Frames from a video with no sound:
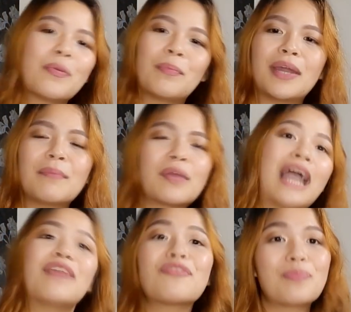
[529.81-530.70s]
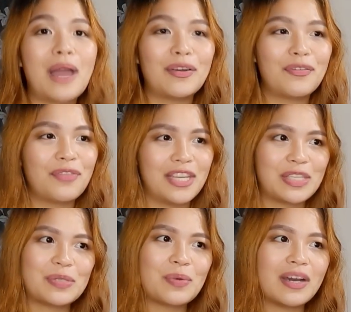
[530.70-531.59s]
But I'm kind of proud of
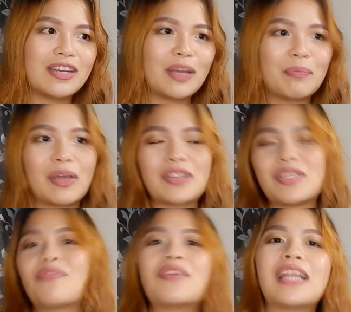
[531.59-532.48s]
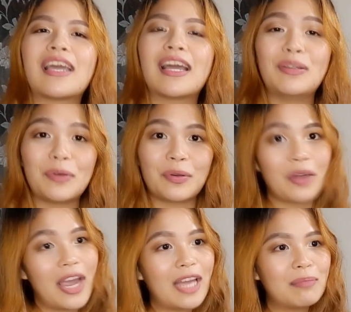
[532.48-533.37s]
this one, not because I feel like I look
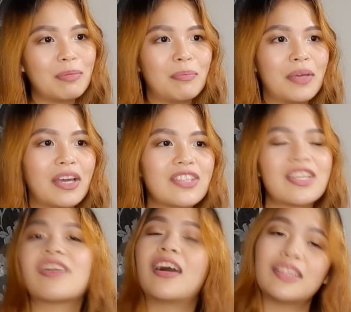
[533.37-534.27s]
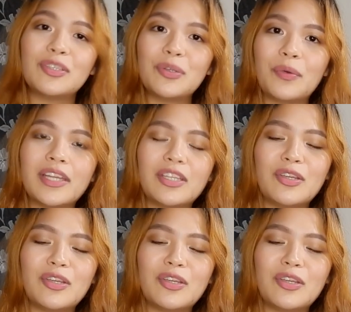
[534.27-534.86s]
great, but because I got to do it.